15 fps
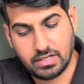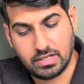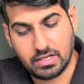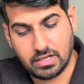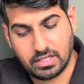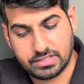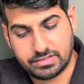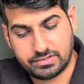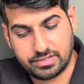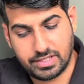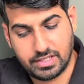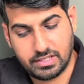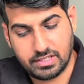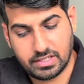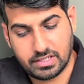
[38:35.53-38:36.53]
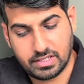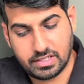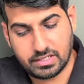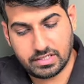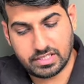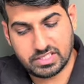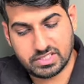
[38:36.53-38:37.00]
A straight
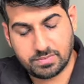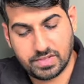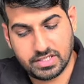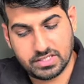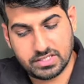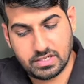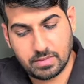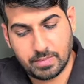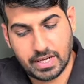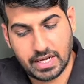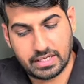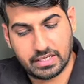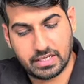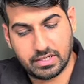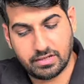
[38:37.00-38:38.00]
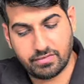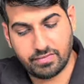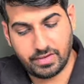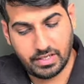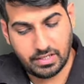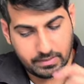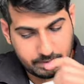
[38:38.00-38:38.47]
conductor is placed in a magnetic
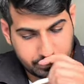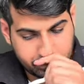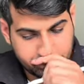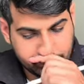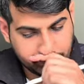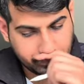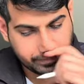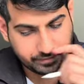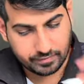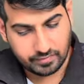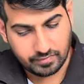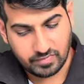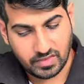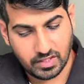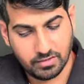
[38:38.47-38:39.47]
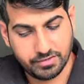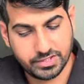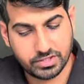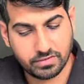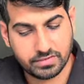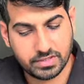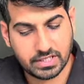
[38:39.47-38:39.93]
field. Which
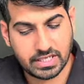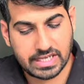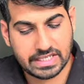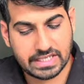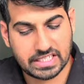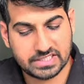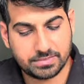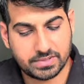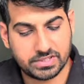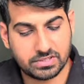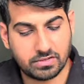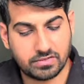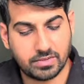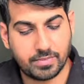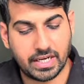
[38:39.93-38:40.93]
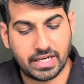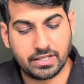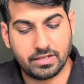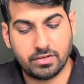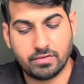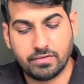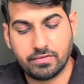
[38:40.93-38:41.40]
of the correct expression of the
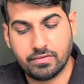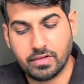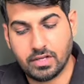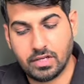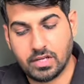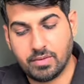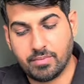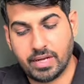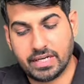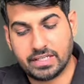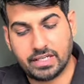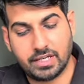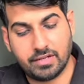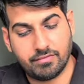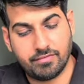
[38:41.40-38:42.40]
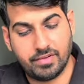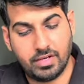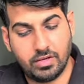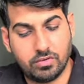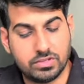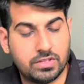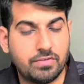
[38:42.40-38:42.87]
magnitude of magnetism? We
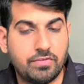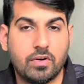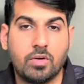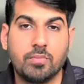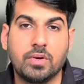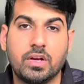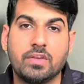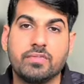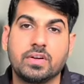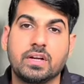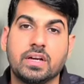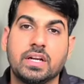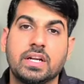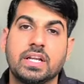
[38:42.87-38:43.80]
know the formula. If a current